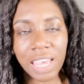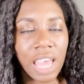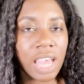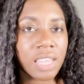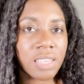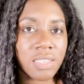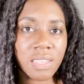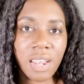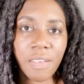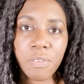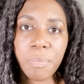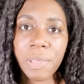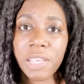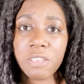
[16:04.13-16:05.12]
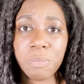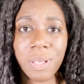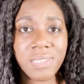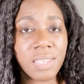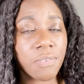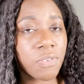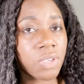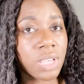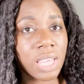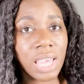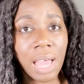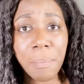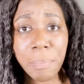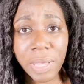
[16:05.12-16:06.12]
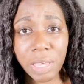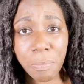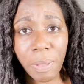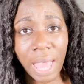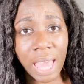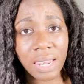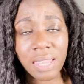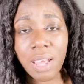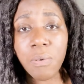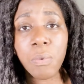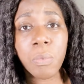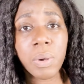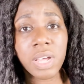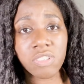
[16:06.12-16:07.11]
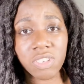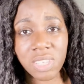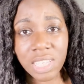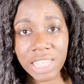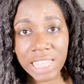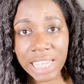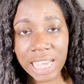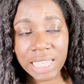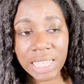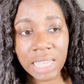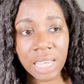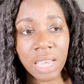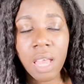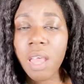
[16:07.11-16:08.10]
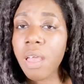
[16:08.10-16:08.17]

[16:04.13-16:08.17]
It doesn't have to be expensive. You can get a big pen that will work just as nicely.